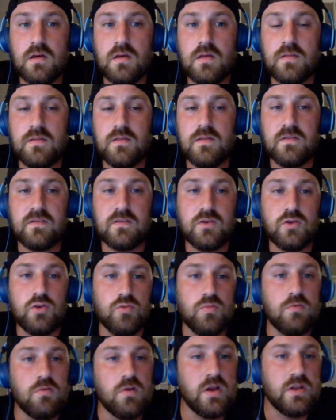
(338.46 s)
this
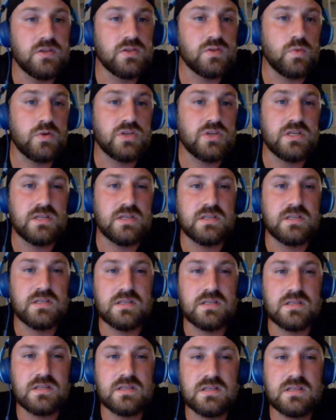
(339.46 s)
cube runs, which
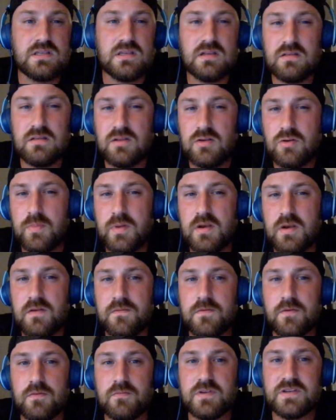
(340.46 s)
is a little bit
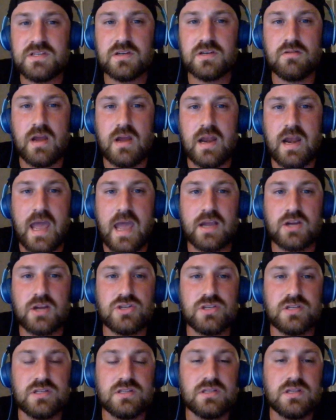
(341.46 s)
of aristocrat
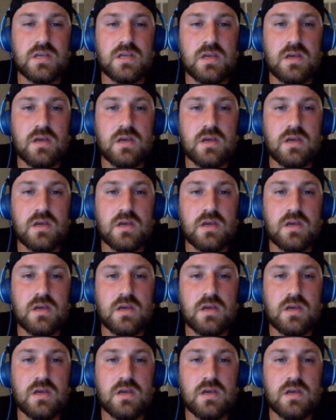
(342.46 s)
action.